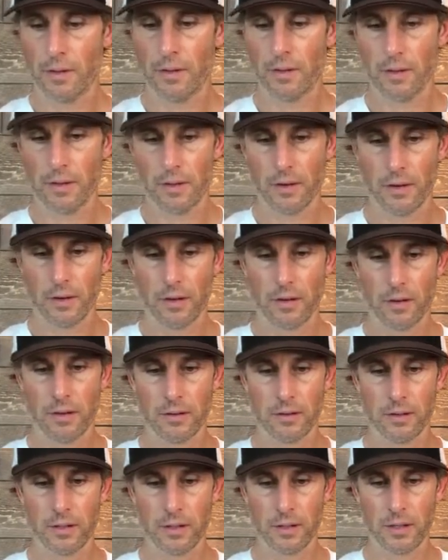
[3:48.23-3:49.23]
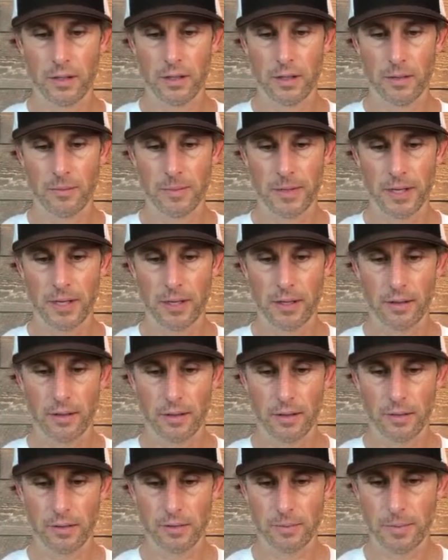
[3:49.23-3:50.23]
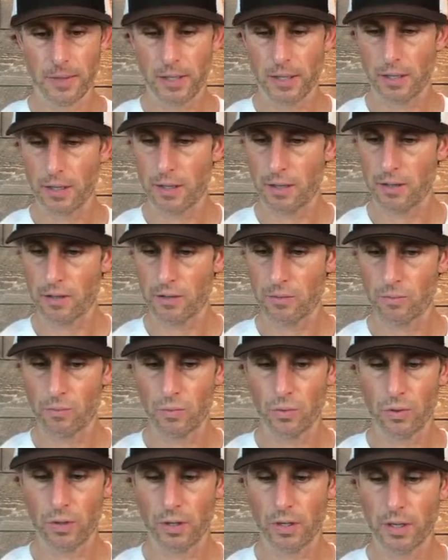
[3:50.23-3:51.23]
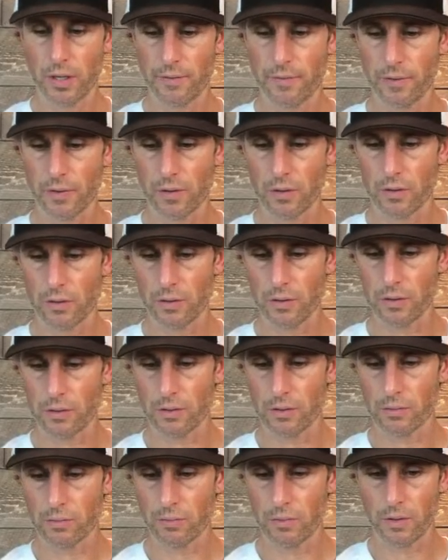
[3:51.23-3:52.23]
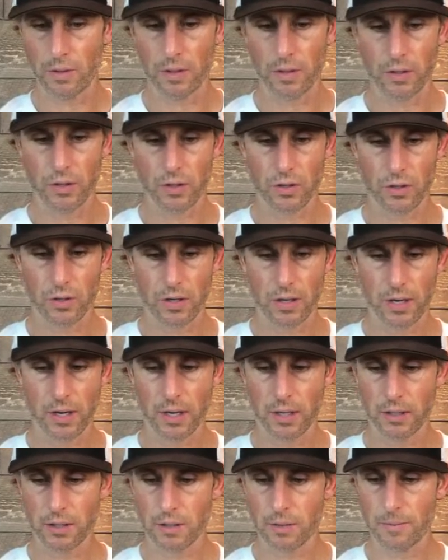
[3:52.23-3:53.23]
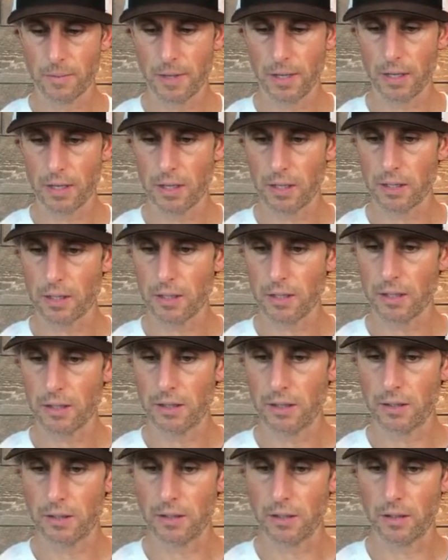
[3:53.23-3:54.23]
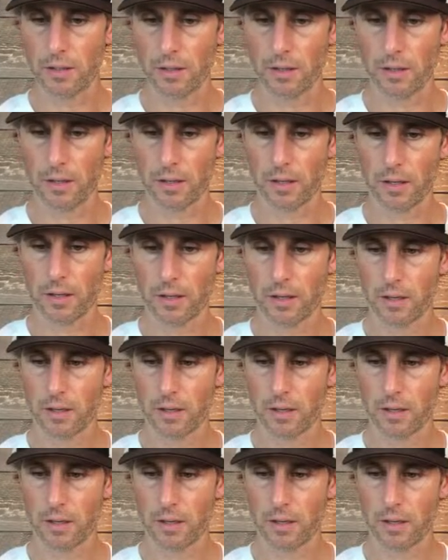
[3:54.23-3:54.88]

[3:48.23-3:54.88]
They're constantly updating things, making it more difficult when they're trying to make it easier.